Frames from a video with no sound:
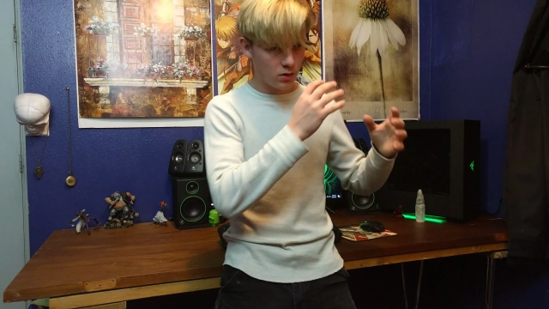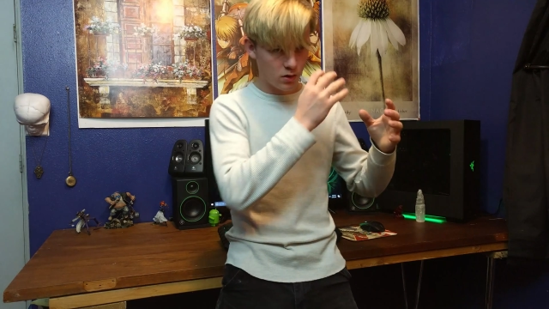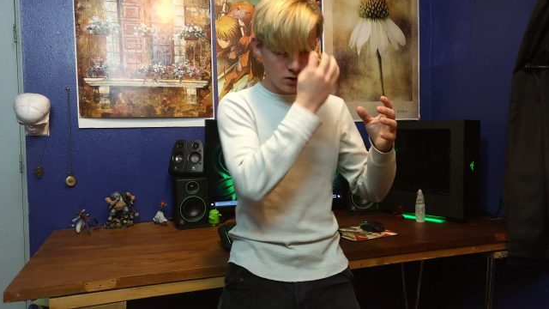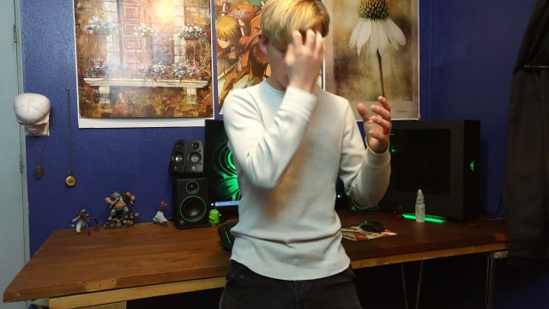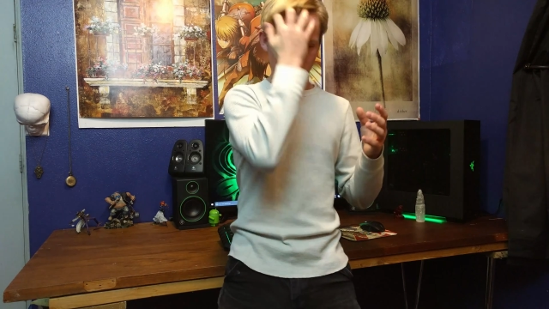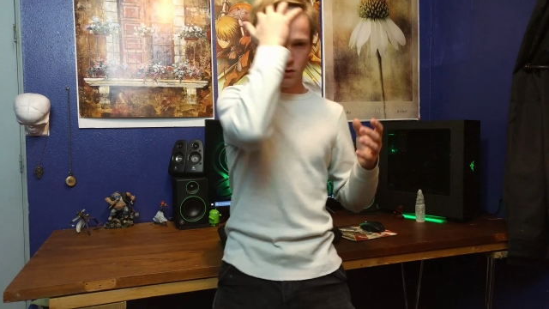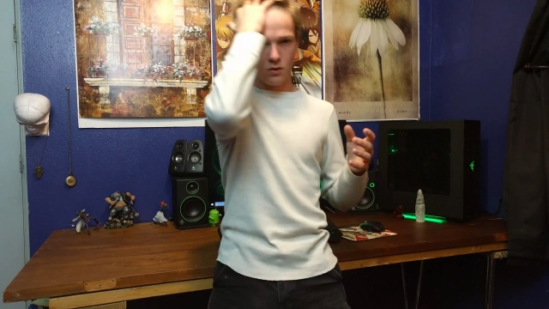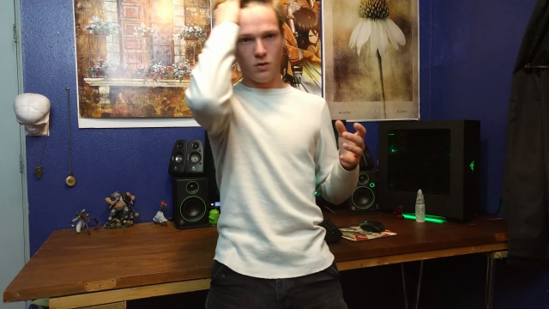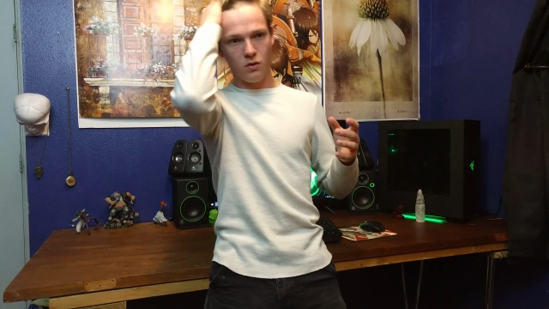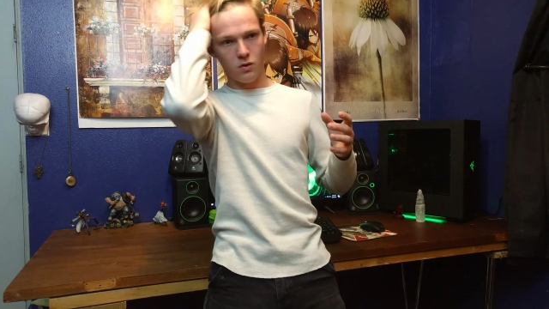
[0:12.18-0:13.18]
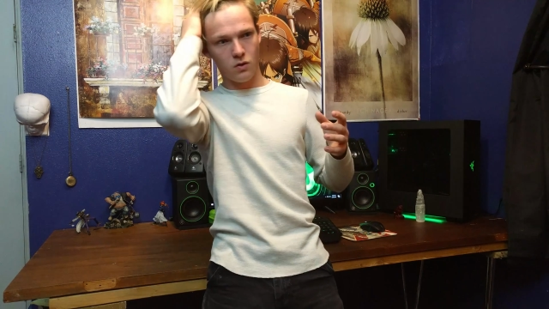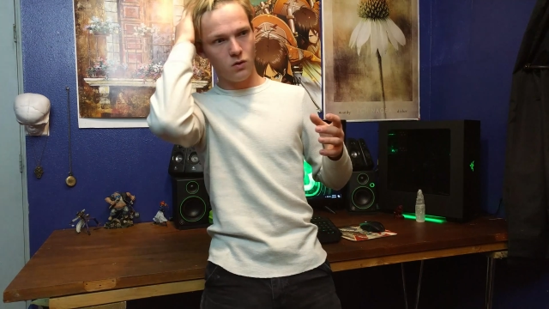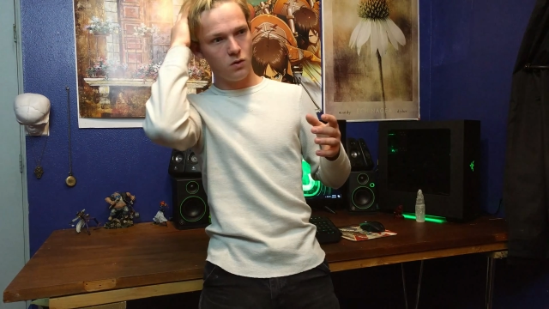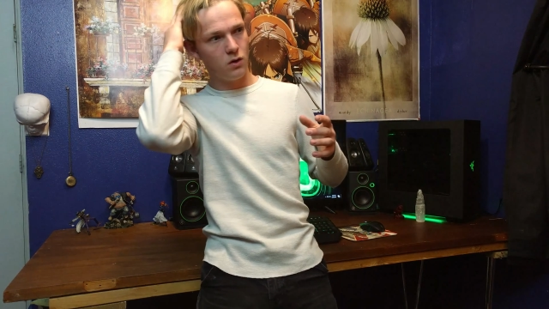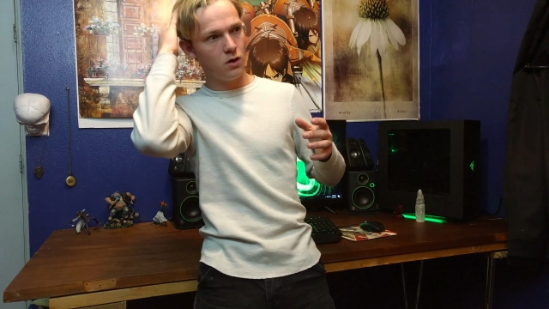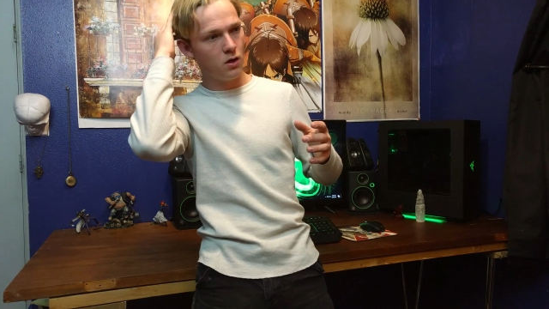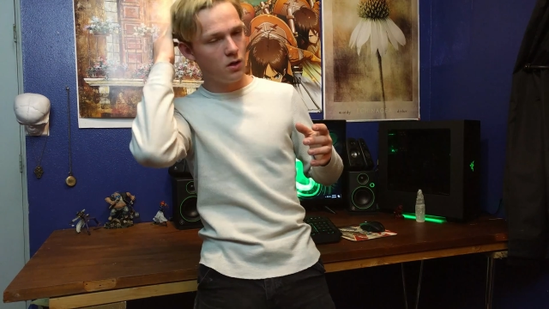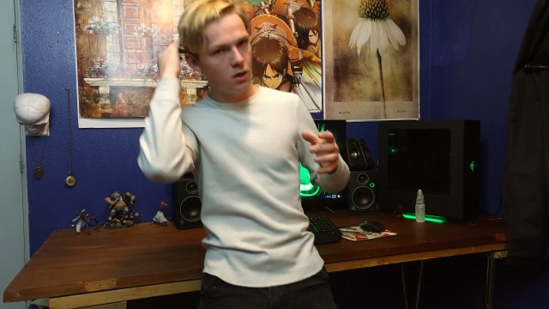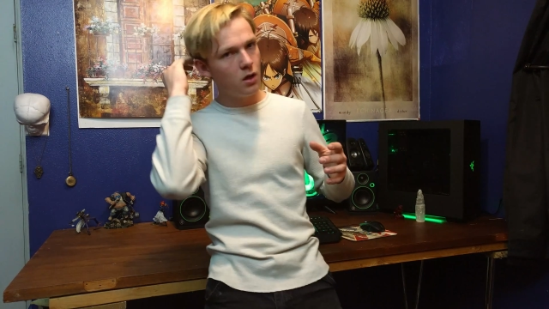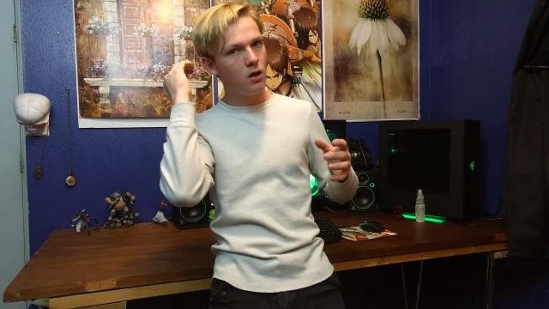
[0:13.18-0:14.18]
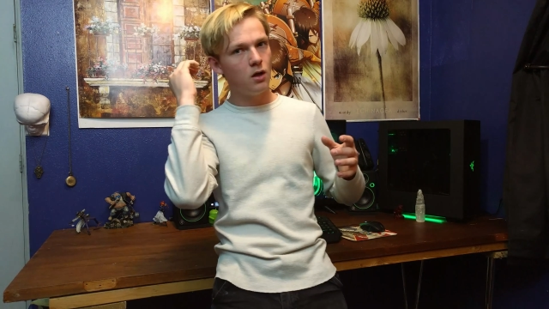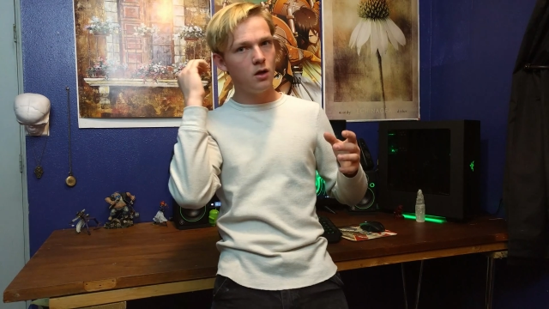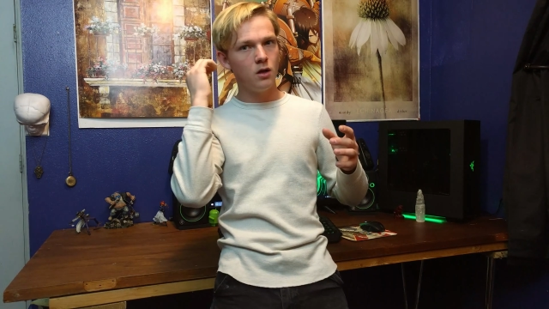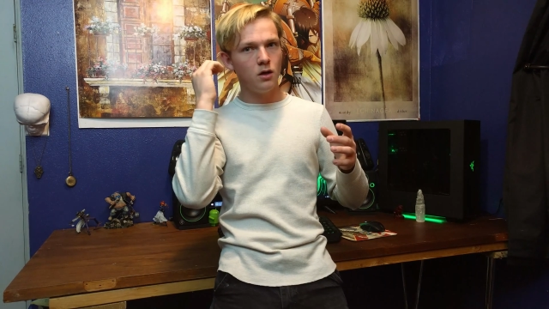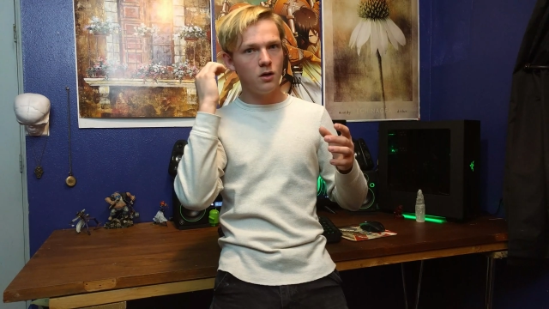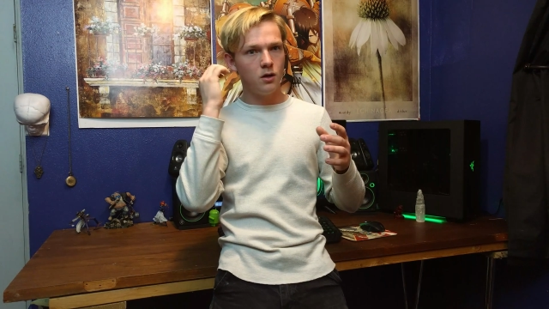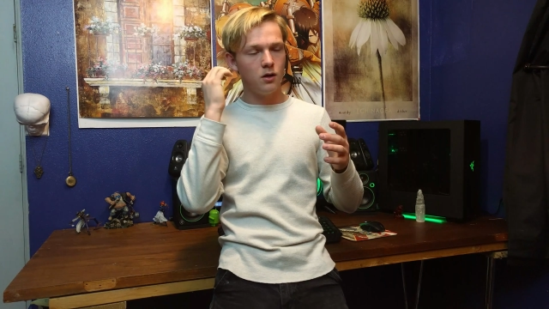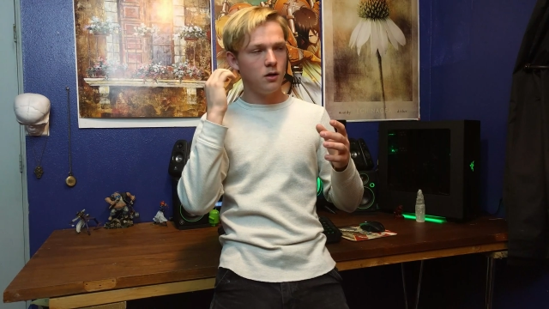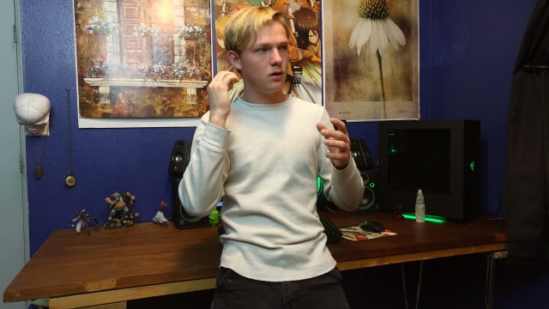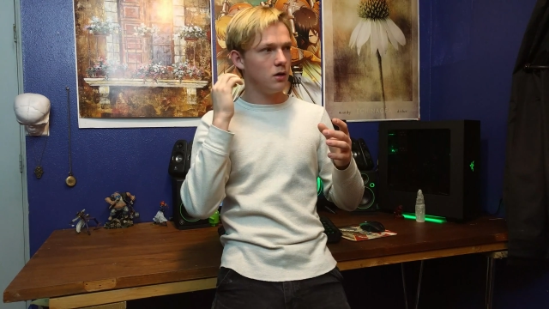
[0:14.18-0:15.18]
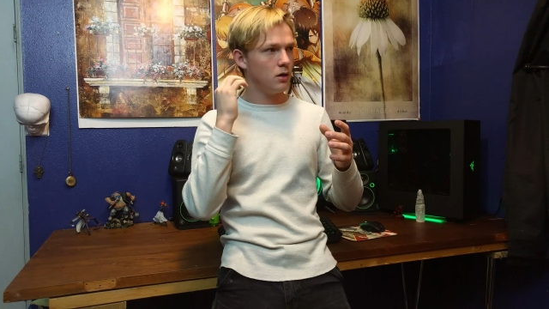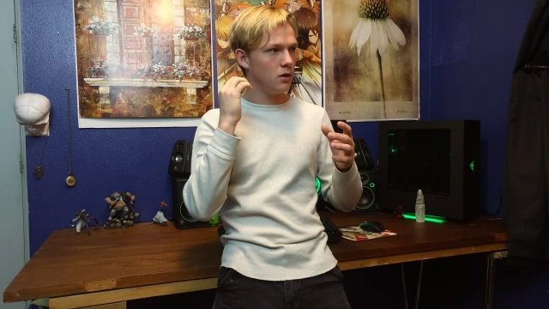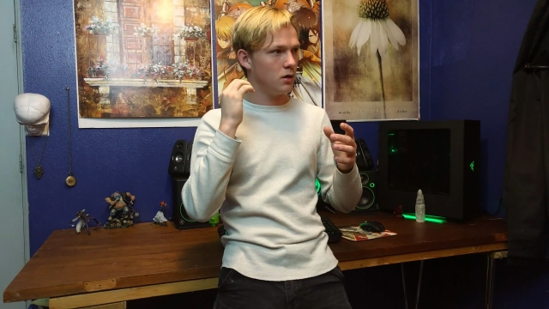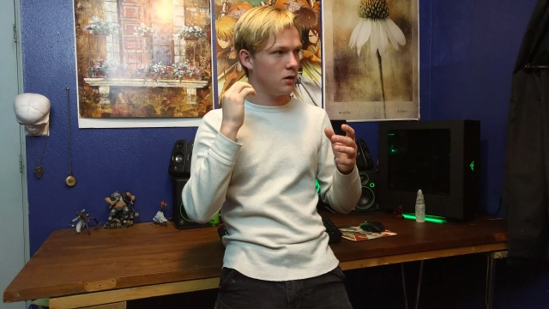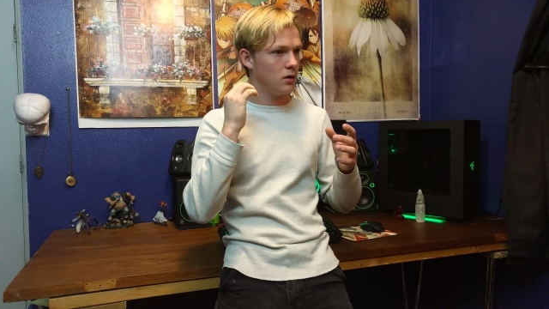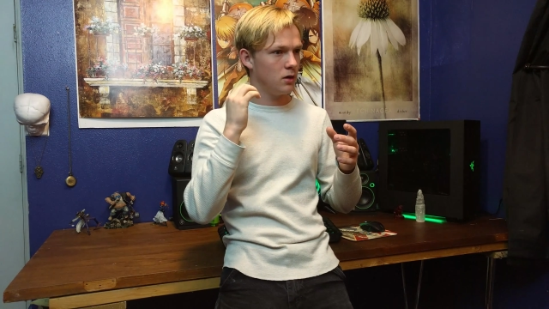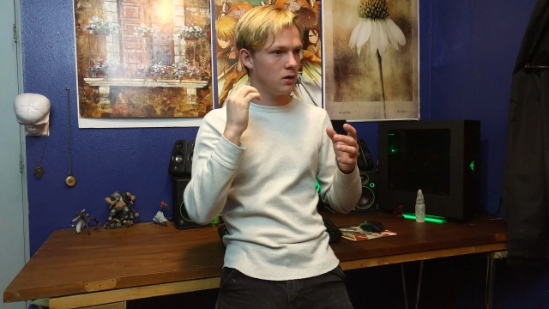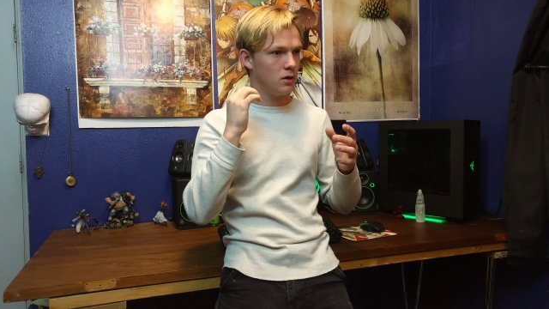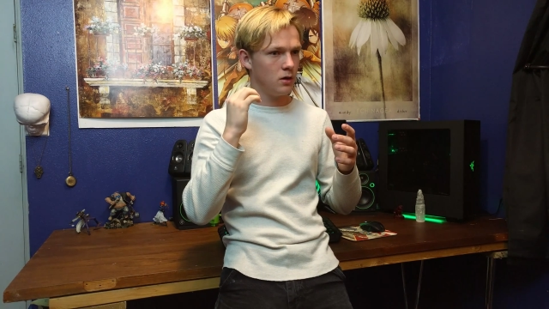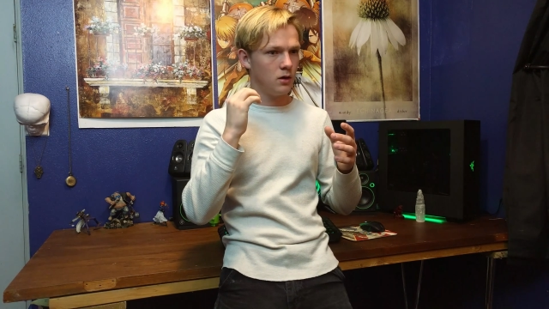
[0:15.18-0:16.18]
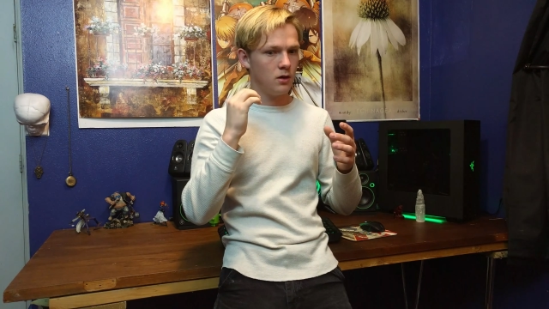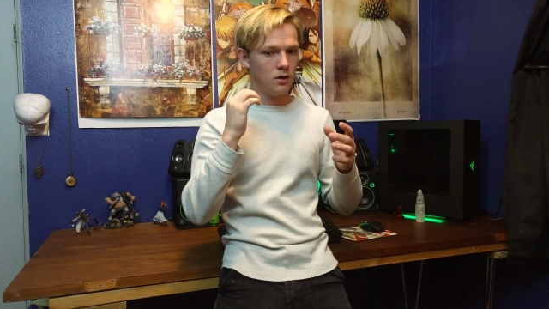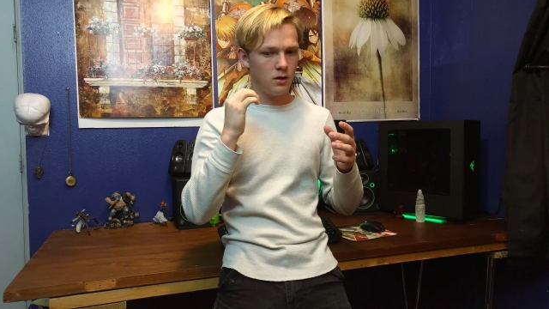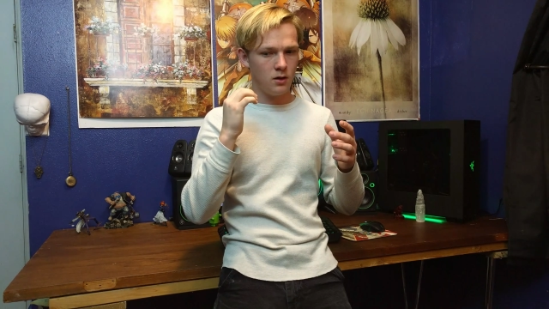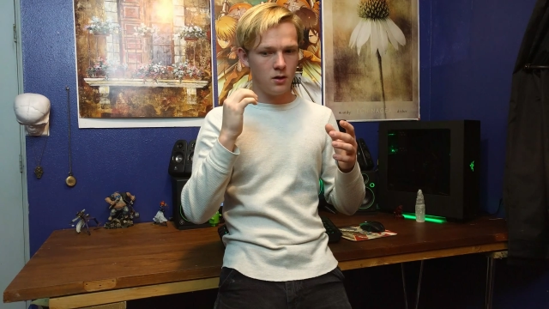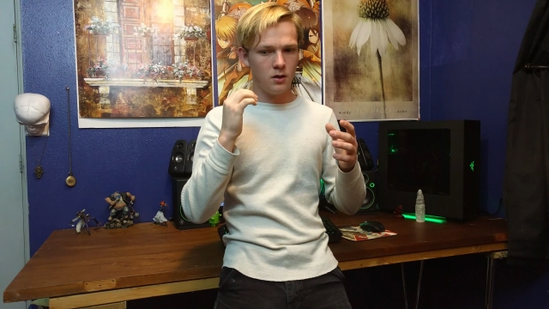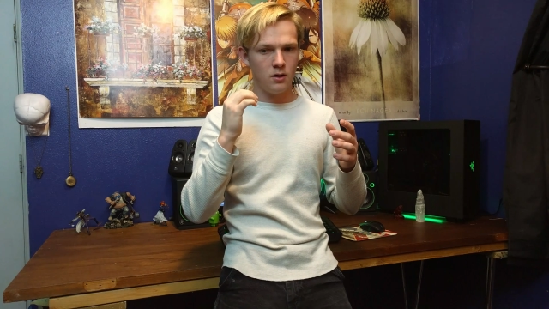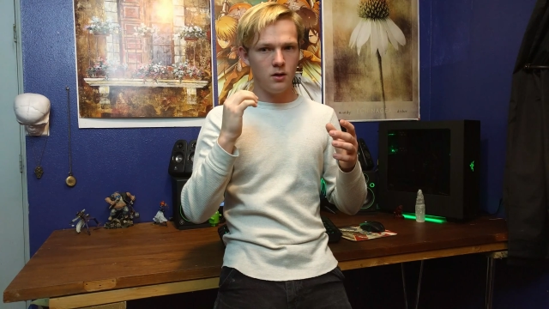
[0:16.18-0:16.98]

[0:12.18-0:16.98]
(no one is talking)